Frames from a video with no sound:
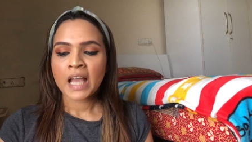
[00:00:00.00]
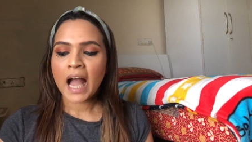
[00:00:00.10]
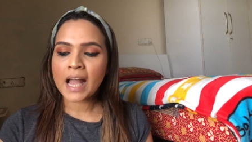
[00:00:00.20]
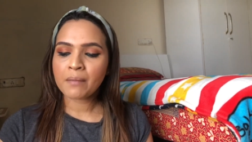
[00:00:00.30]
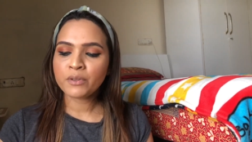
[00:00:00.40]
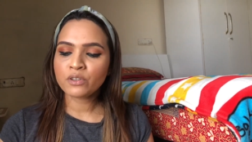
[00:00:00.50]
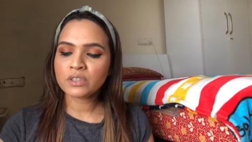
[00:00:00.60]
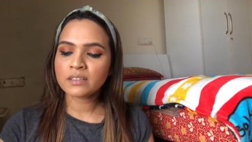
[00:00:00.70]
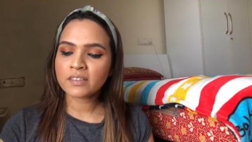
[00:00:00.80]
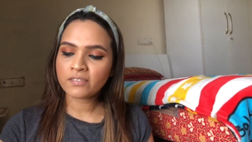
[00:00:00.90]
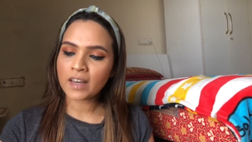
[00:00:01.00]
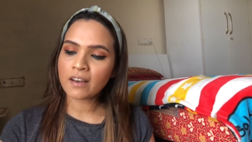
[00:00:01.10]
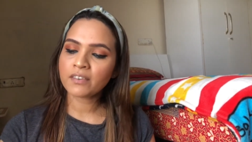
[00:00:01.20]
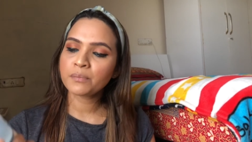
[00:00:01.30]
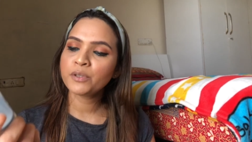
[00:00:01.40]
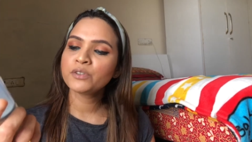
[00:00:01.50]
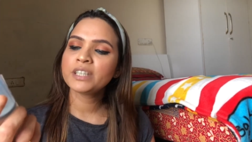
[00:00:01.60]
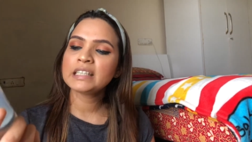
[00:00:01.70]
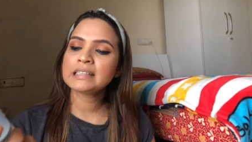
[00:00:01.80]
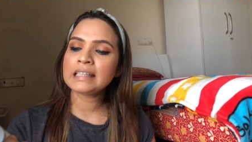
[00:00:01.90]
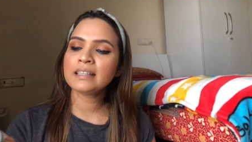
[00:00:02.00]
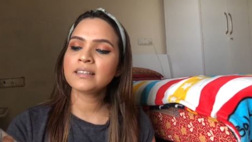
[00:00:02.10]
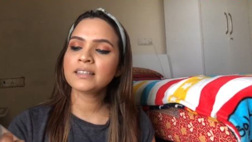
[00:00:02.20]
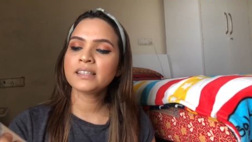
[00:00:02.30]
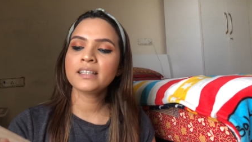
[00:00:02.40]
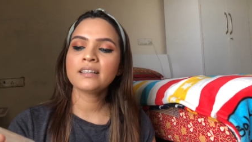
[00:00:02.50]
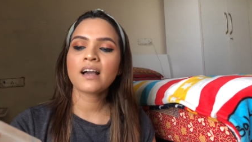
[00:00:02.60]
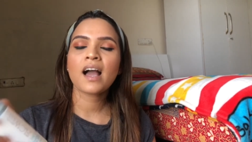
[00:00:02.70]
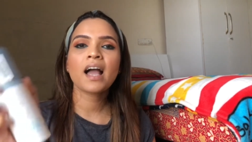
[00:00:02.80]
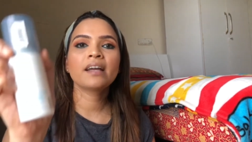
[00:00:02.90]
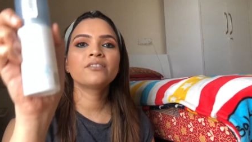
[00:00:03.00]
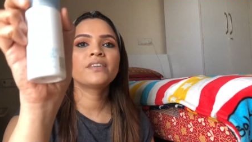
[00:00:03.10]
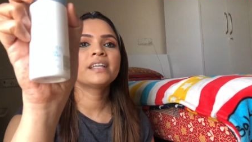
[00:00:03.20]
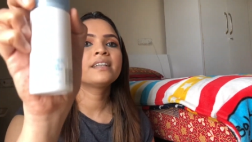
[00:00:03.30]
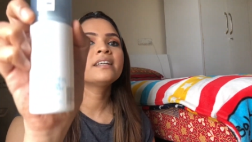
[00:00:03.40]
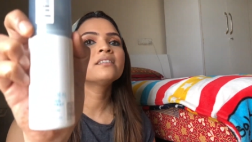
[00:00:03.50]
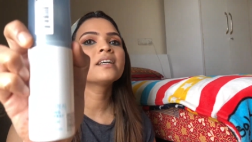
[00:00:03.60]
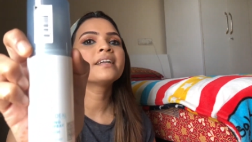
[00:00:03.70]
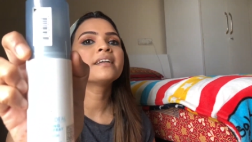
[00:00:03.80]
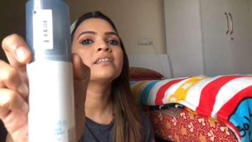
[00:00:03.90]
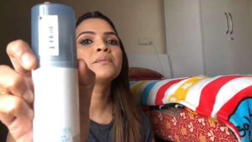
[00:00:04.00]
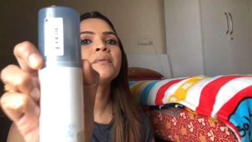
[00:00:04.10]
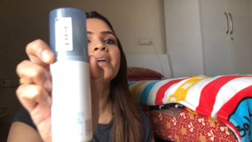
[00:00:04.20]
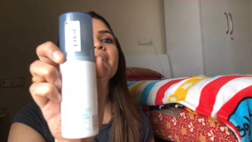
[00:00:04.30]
I am using the Flower Beauty Seal the Deal Hydrating Setting Spray.